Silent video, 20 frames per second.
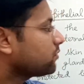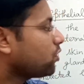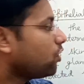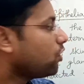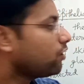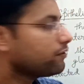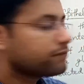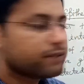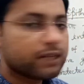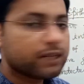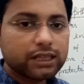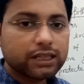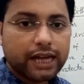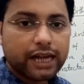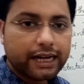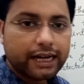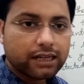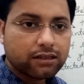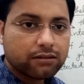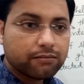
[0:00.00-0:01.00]
After
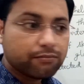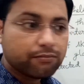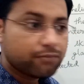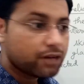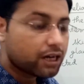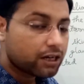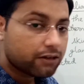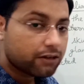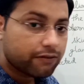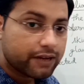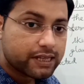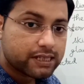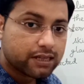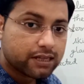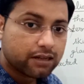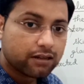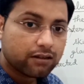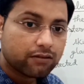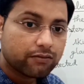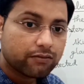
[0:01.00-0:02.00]
that blood
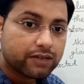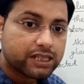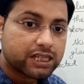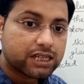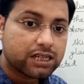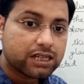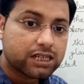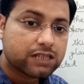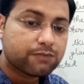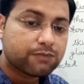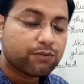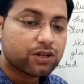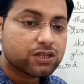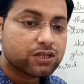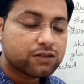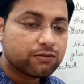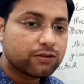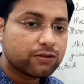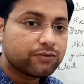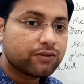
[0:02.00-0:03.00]
vessel which is
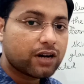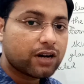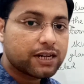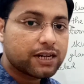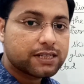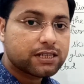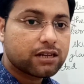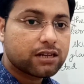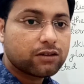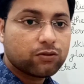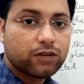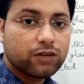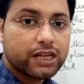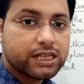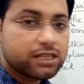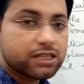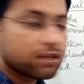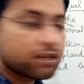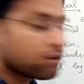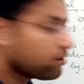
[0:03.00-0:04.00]
responsible for
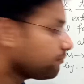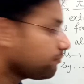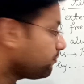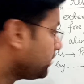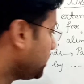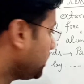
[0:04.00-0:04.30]
circulation of